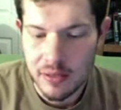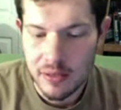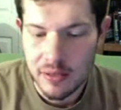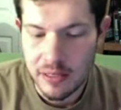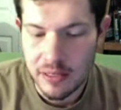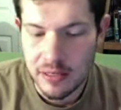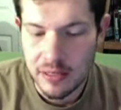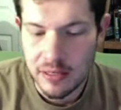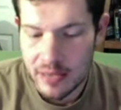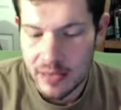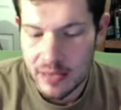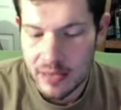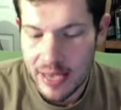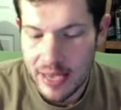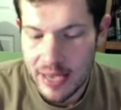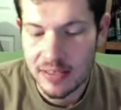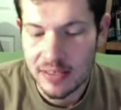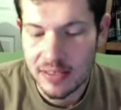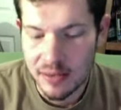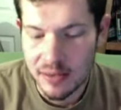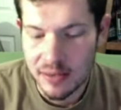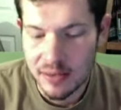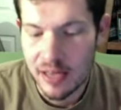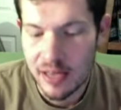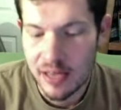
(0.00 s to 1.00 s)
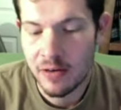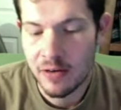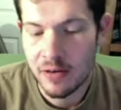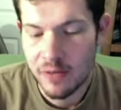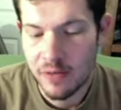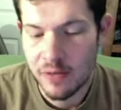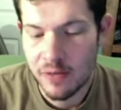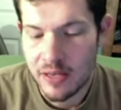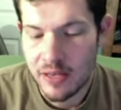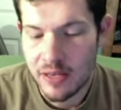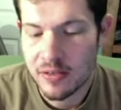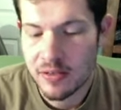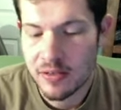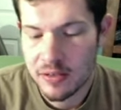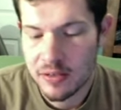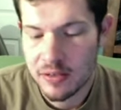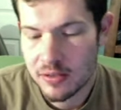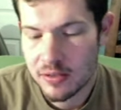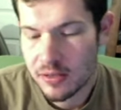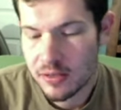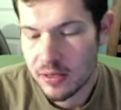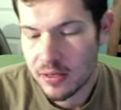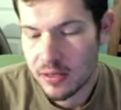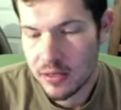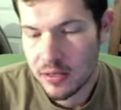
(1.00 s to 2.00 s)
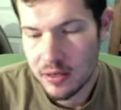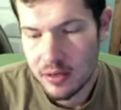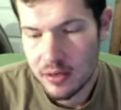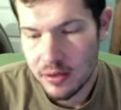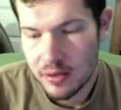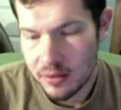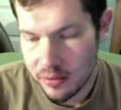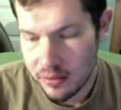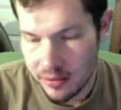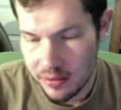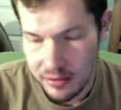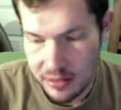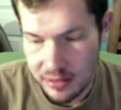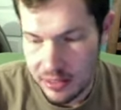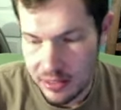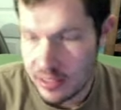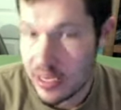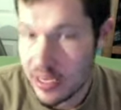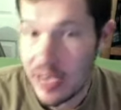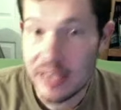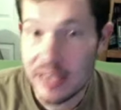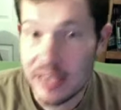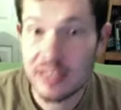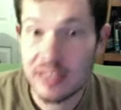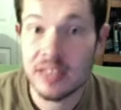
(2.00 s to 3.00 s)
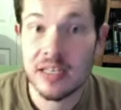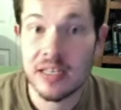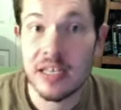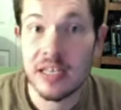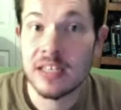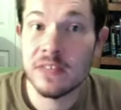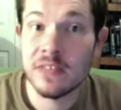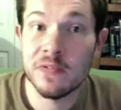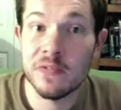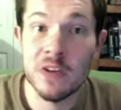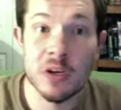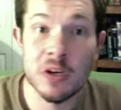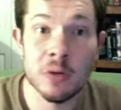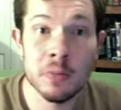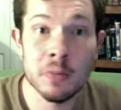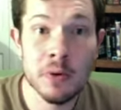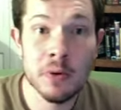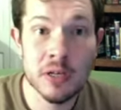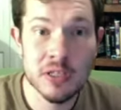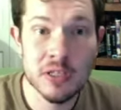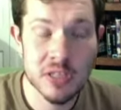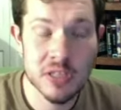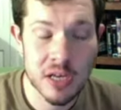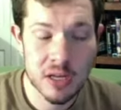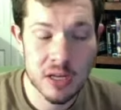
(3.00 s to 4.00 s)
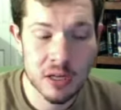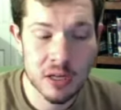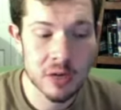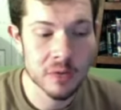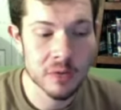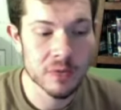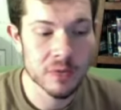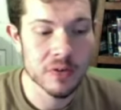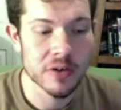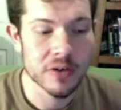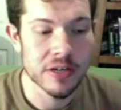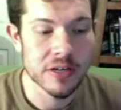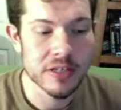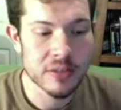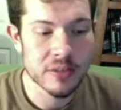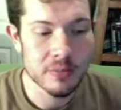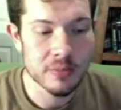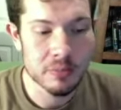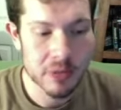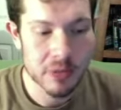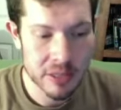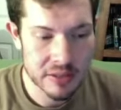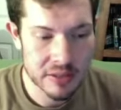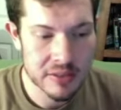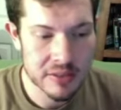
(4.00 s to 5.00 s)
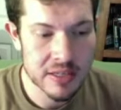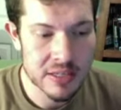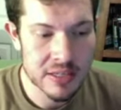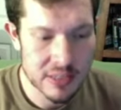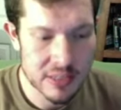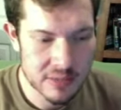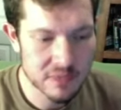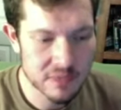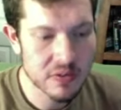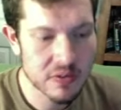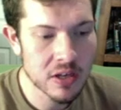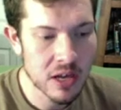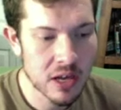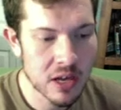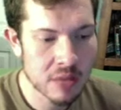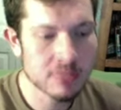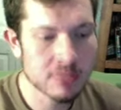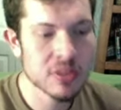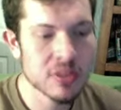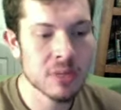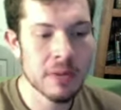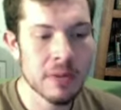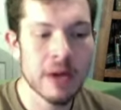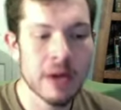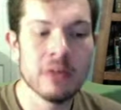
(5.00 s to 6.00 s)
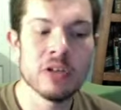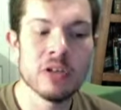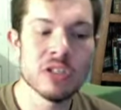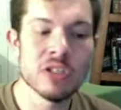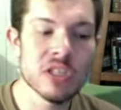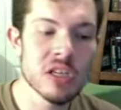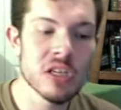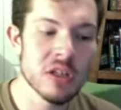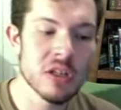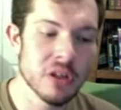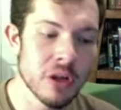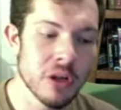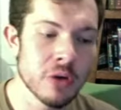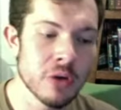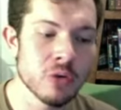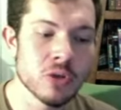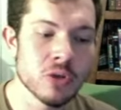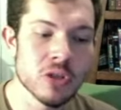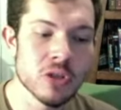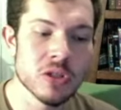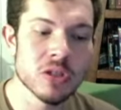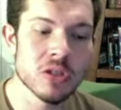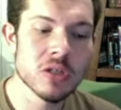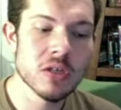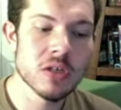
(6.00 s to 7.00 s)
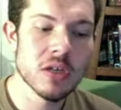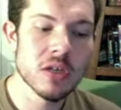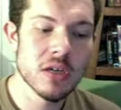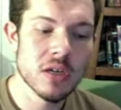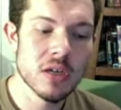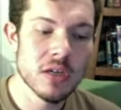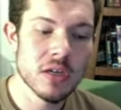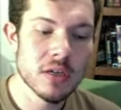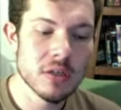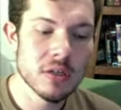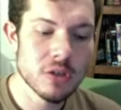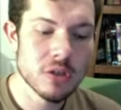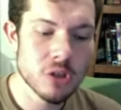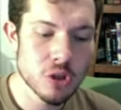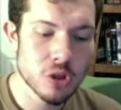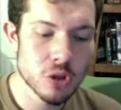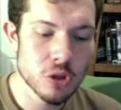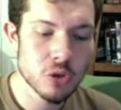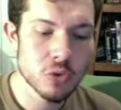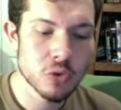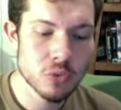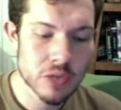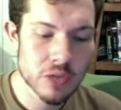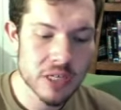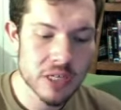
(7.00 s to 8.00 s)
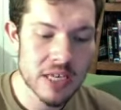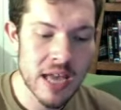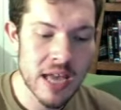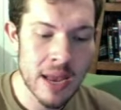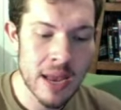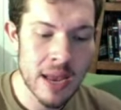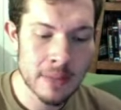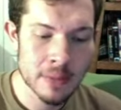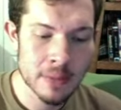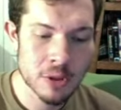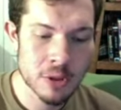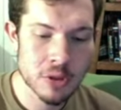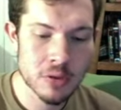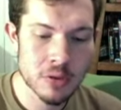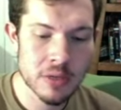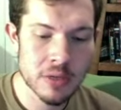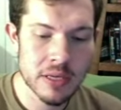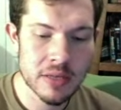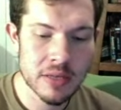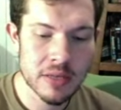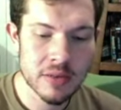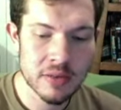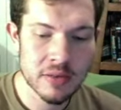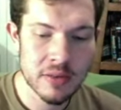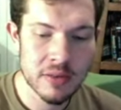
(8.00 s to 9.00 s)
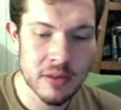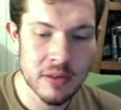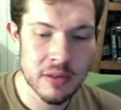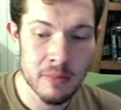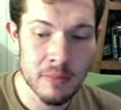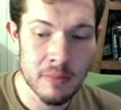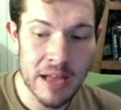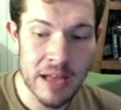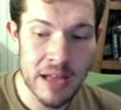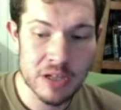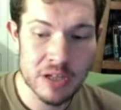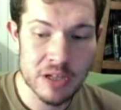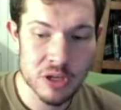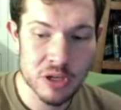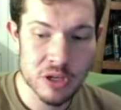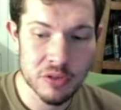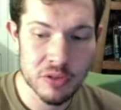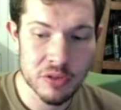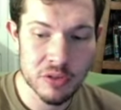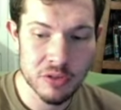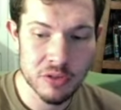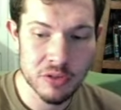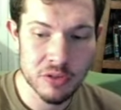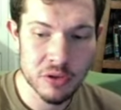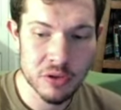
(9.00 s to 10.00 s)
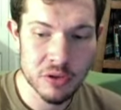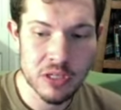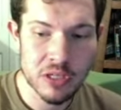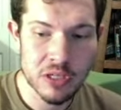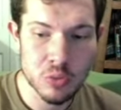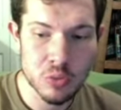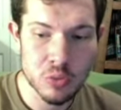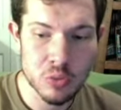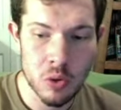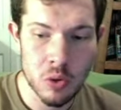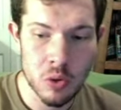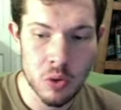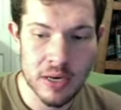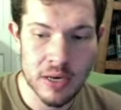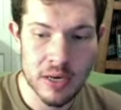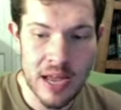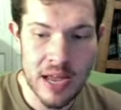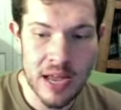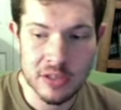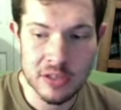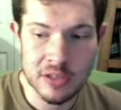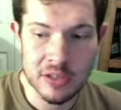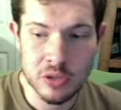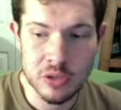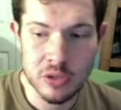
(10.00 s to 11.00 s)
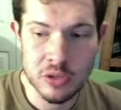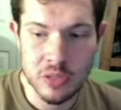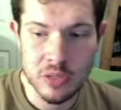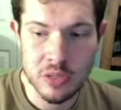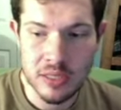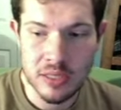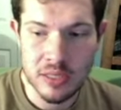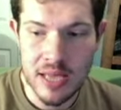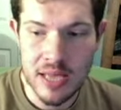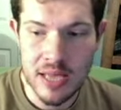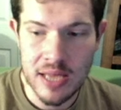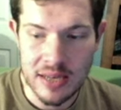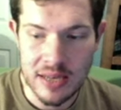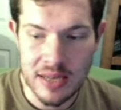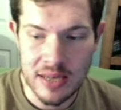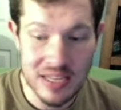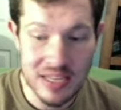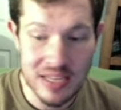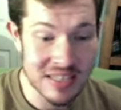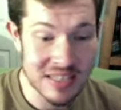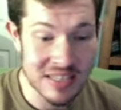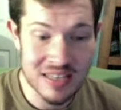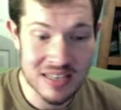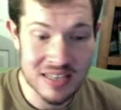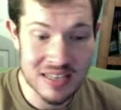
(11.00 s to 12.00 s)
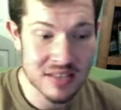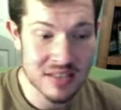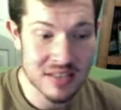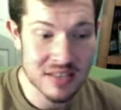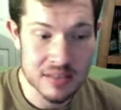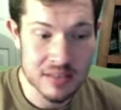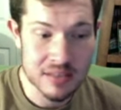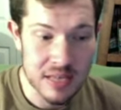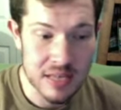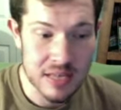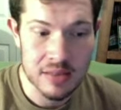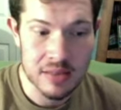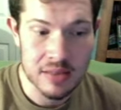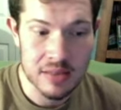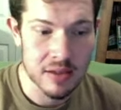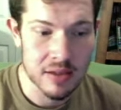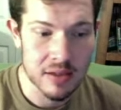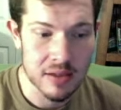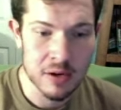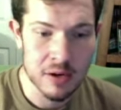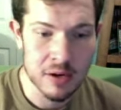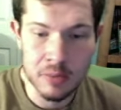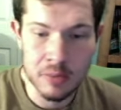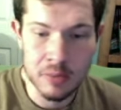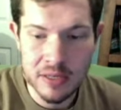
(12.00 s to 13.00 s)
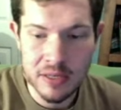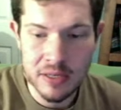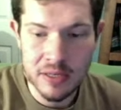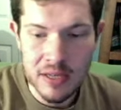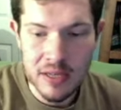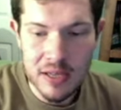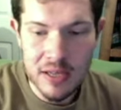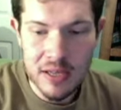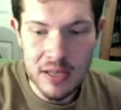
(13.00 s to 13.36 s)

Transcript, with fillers: It has a lot of his, like it has his fingerprints all over it, but this comes about as close to recapturing the magic of the thirties one as you can get. It doesn't get there, but